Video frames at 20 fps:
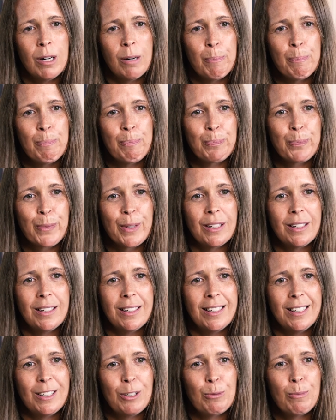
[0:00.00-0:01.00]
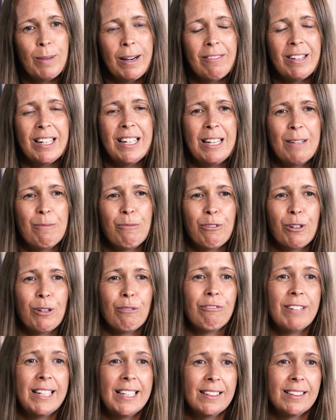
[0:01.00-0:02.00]
Mum, you're marrying him for a
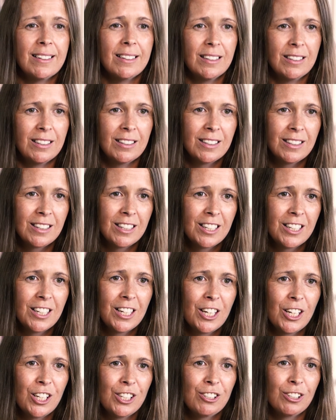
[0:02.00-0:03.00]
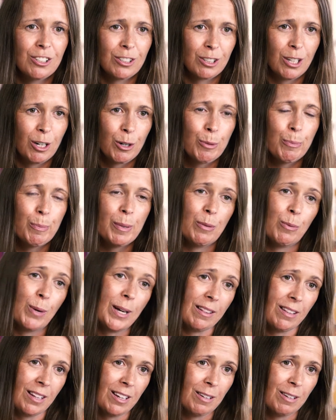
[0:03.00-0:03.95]
reason, just go and be with